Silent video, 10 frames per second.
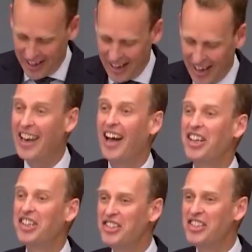And I
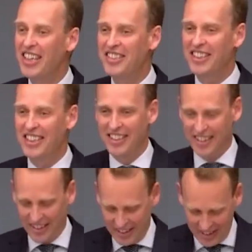suggested
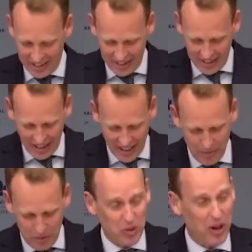uh,
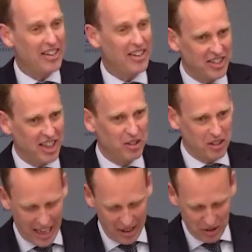to ask their general
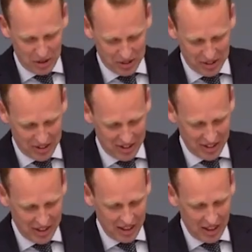counsels
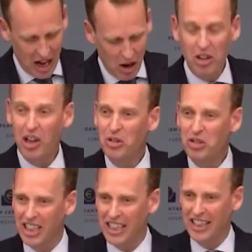how
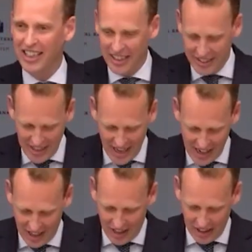closely
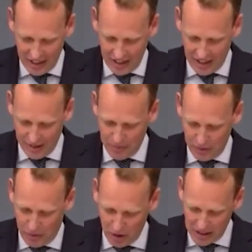they are um,
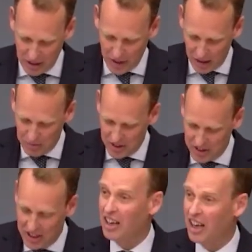following
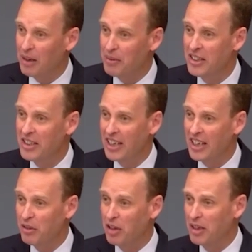developments in climate and
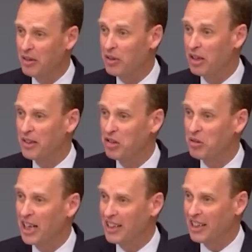env environmental
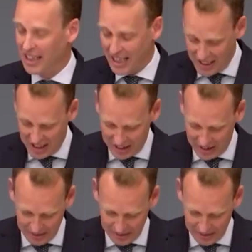related litigation.